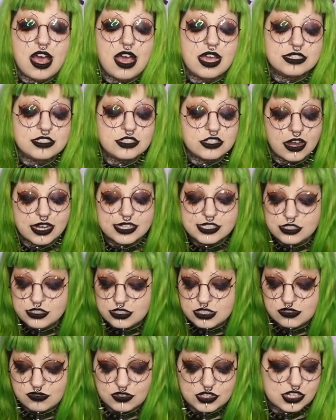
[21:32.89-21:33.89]
I try to do
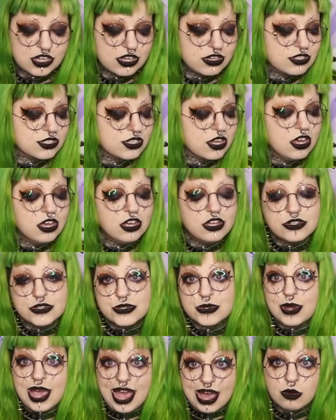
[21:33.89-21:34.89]
these videos
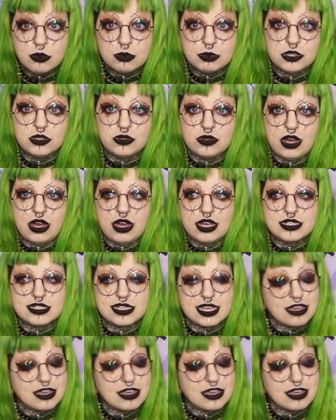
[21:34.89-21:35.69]
to help you guys.